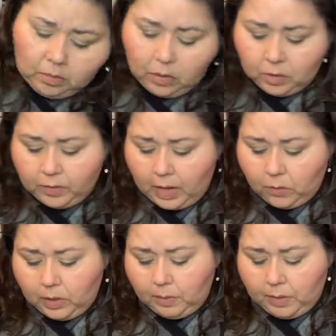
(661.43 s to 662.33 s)
heard of that
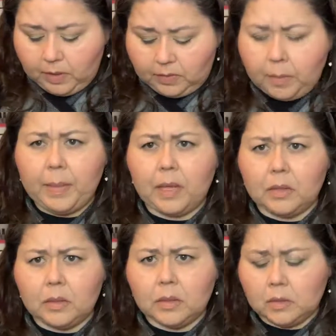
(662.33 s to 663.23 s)
one. Maybe it's a
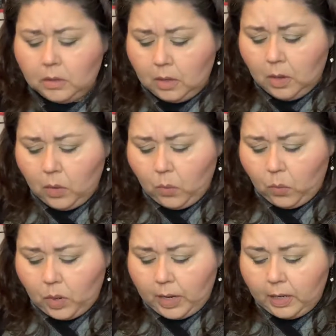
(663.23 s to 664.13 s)
men's
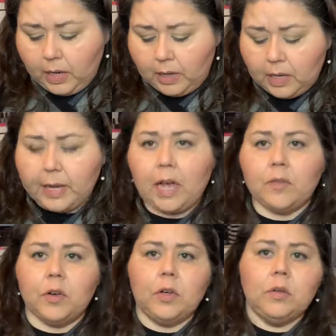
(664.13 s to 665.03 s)
one. And then
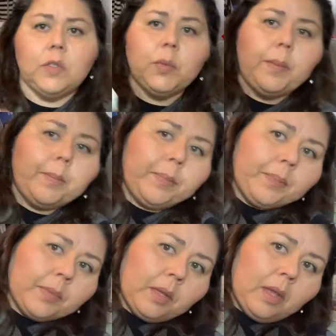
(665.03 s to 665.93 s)
Afternoon Swim,
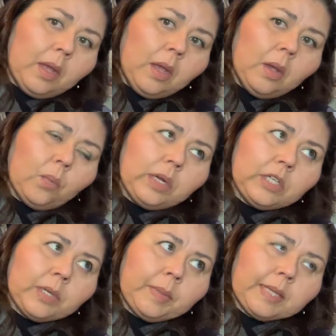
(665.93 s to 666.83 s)

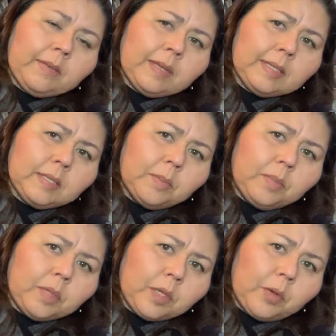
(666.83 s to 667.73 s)
which I believe is the
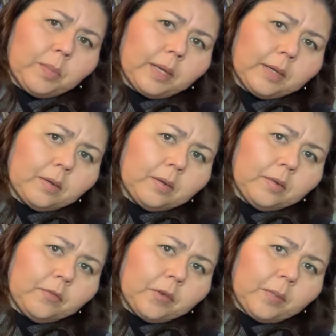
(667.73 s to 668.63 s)
blue bottle
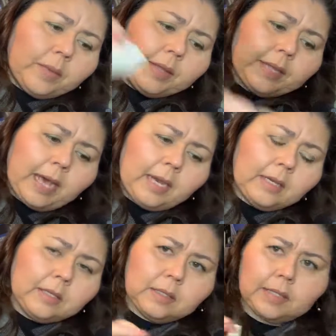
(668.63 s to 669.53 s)
from that
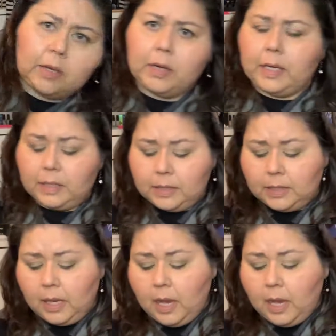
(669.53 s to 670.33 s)
series.